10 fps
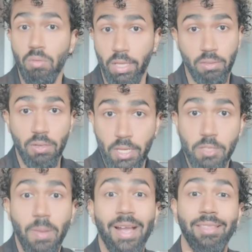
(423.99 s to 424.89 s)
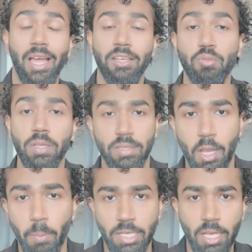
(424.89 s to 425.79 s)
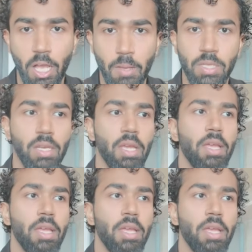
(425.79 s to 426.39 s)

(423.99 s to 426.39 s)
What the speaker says: like 30 days back, and that is where the segmenting comes in.